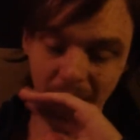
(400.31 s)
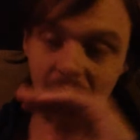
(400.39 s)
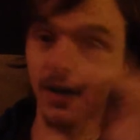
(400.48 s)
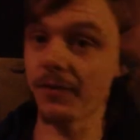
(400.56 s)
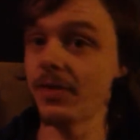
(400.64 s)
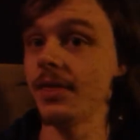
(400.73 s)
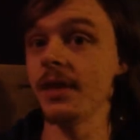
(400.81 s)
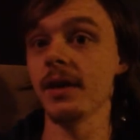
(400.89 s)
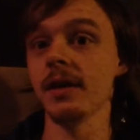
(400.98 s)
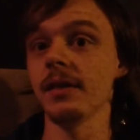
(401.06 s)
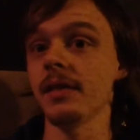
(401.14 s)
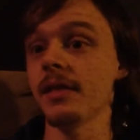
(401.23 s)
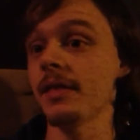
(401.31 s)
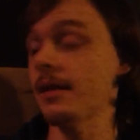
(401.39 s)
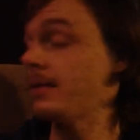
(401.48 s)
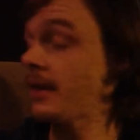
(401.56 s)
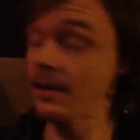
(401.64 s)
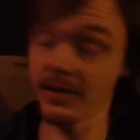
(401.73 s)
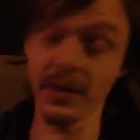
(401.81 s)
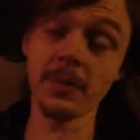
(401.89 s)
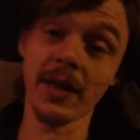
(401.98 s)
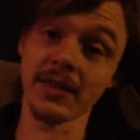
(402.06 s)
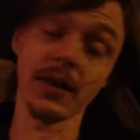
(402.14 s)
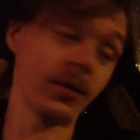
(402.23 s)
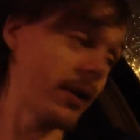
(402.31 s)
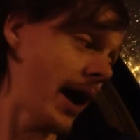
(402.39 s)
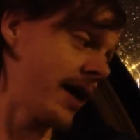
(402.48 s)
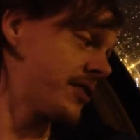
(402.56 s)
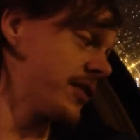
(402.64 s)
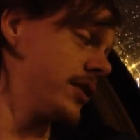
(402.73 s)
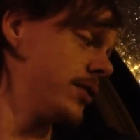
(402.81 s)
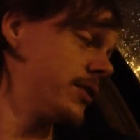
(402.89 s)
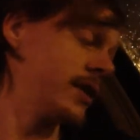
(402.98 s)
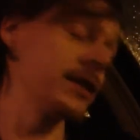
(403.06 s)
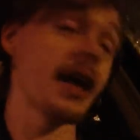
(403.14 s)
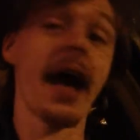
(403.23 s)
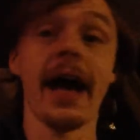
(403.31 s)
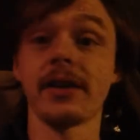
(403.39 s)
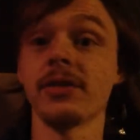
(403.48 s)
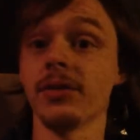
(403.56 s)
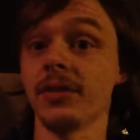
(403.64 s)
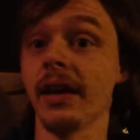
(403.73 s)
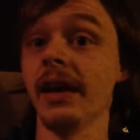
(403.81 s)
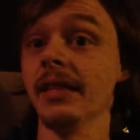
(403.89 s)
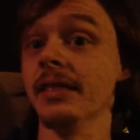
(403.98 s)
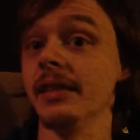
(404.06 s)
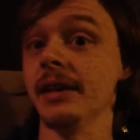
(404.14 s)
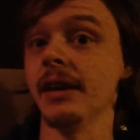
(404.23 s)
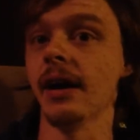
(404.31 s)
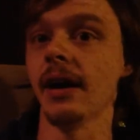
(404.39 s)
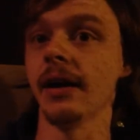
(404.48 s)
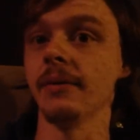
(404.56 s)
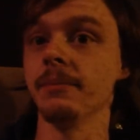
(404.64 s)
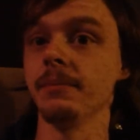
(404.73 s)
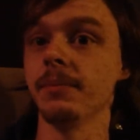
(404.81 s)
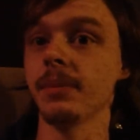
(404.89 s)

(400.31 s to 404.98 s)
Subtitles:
it seemed like they were actually using the actors in the